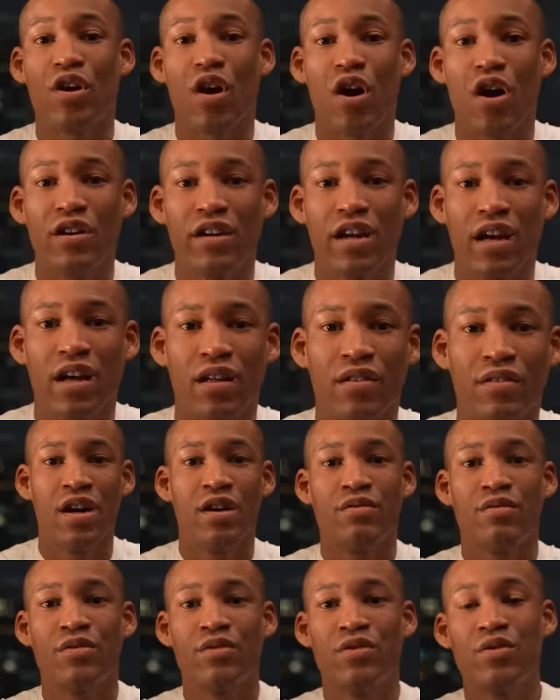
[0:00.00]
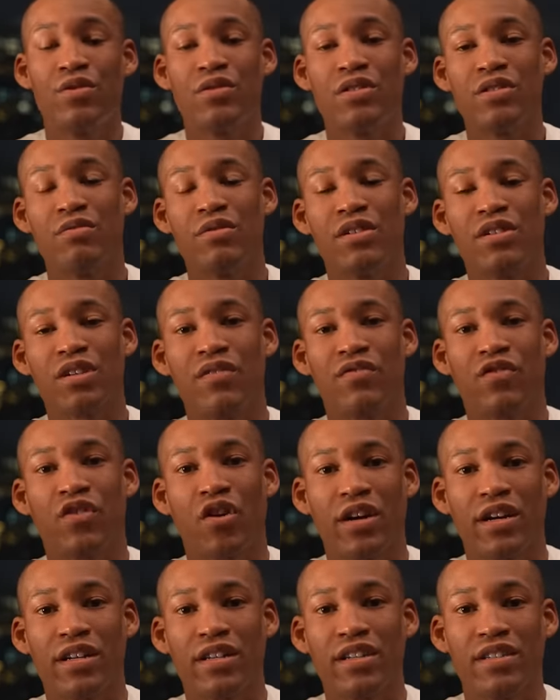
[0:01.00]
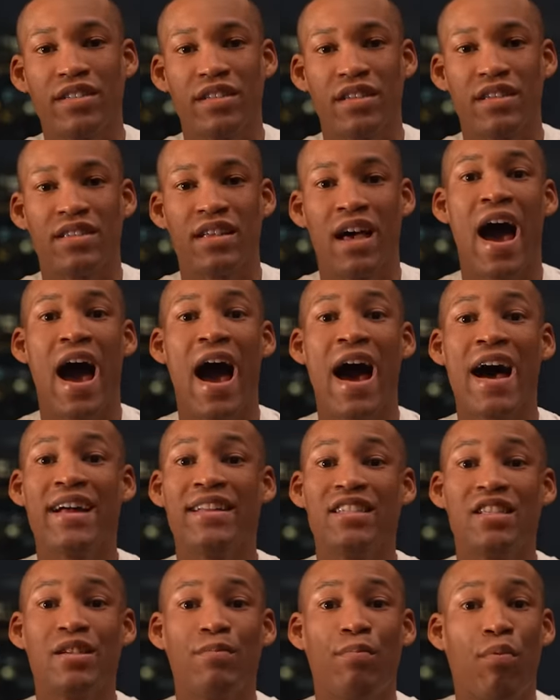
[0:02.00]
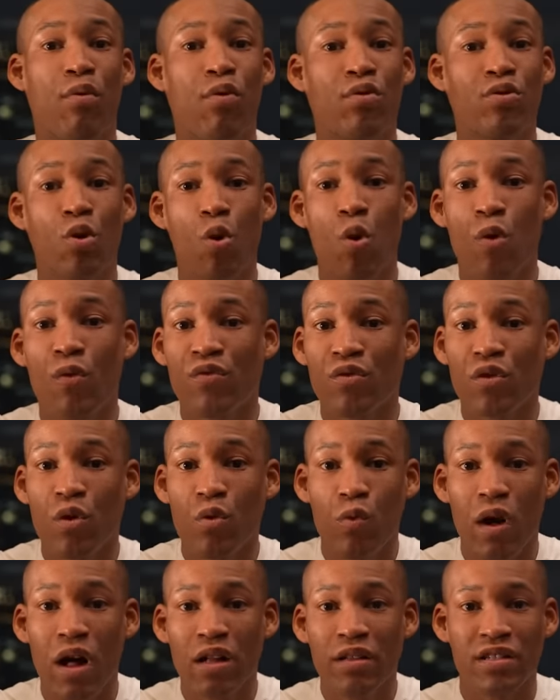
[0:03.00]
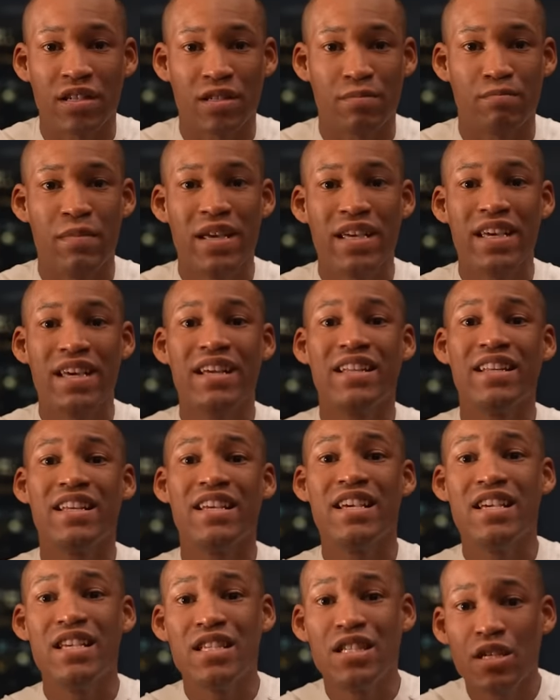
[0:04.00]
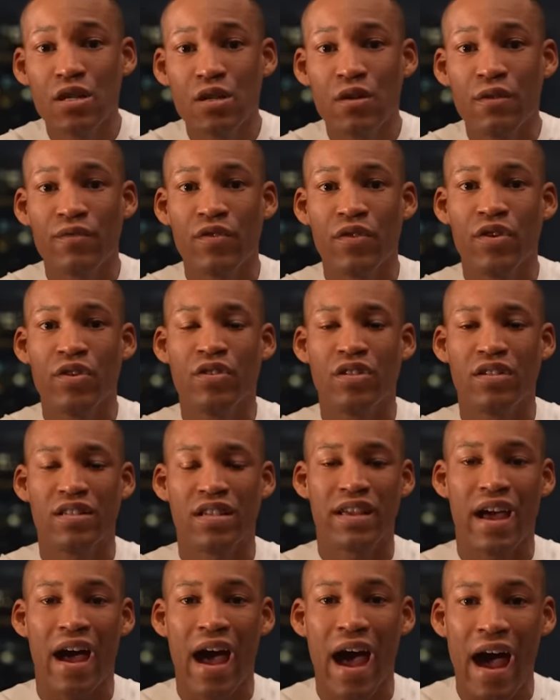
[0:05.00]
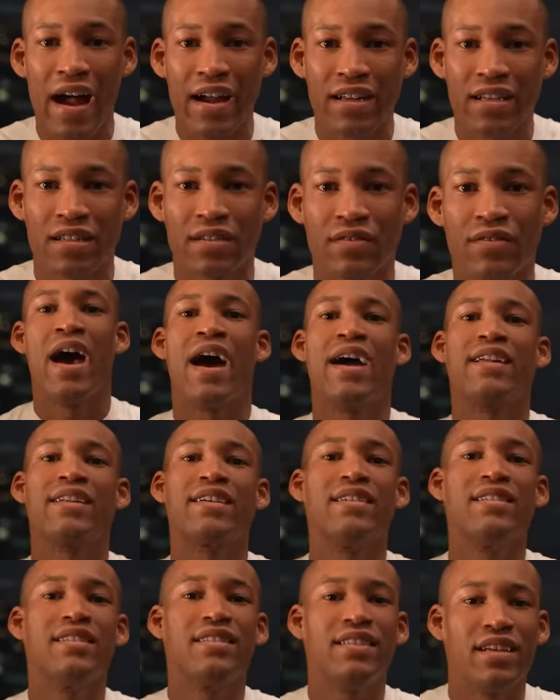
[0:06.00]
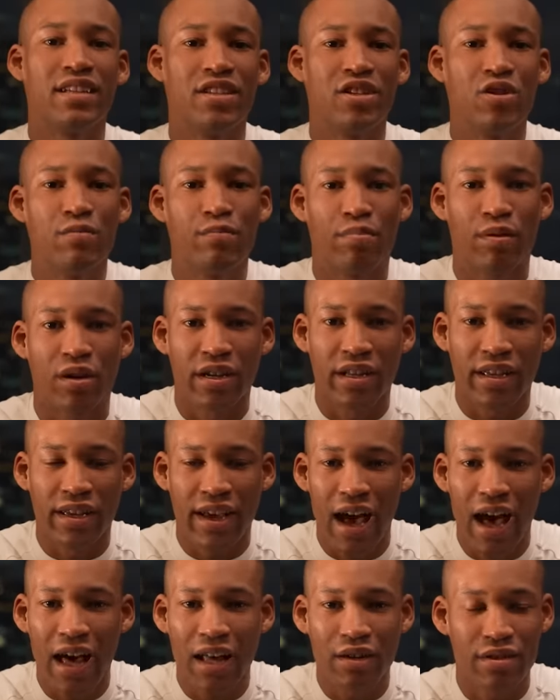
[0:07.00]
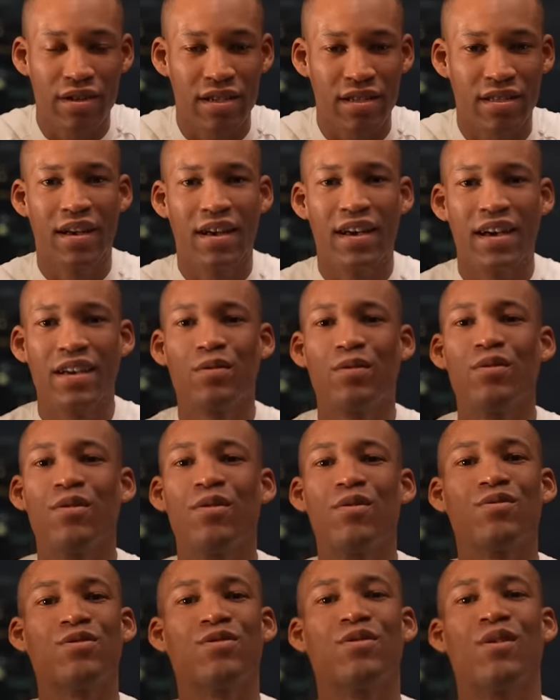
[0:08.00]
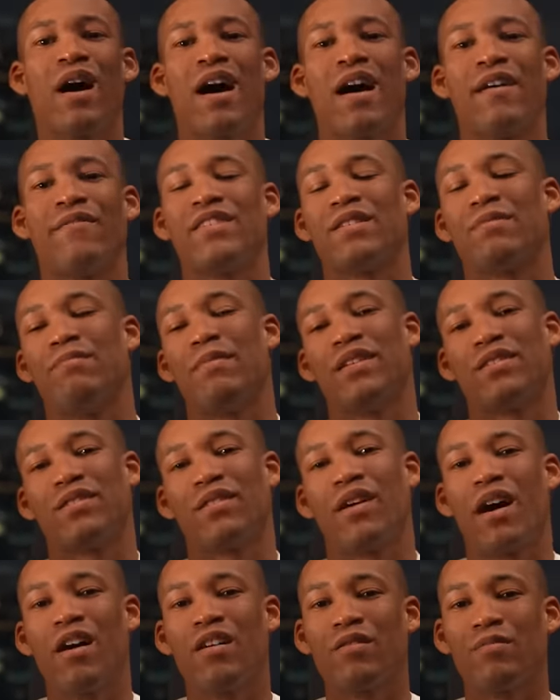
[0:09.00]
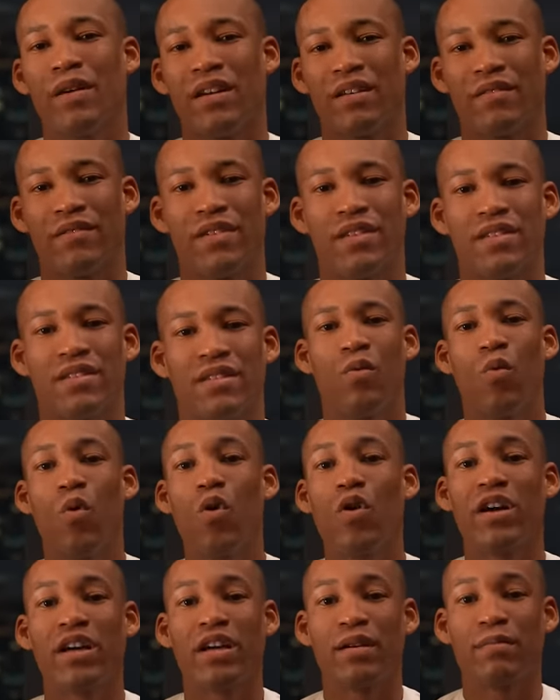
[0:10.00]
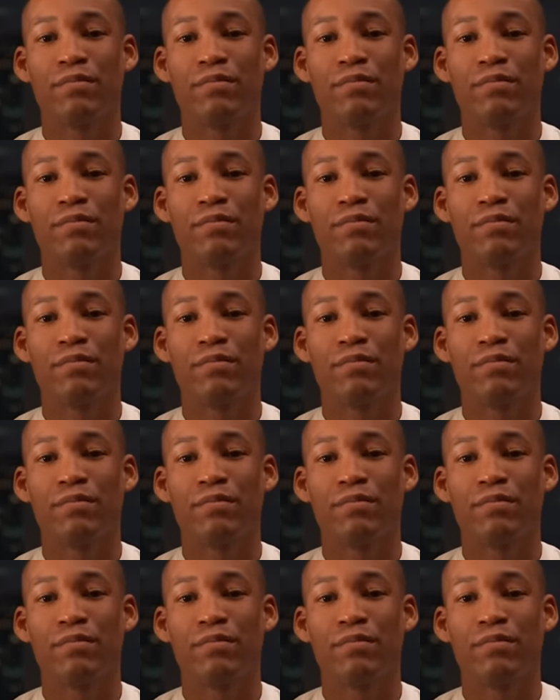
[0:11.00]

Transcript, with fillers: heart health reduce the risk of chronic disease, and support overall wellness, making it easier for you to stay active and continue burning calories. It'll also have its mental health benefits habits. Walking,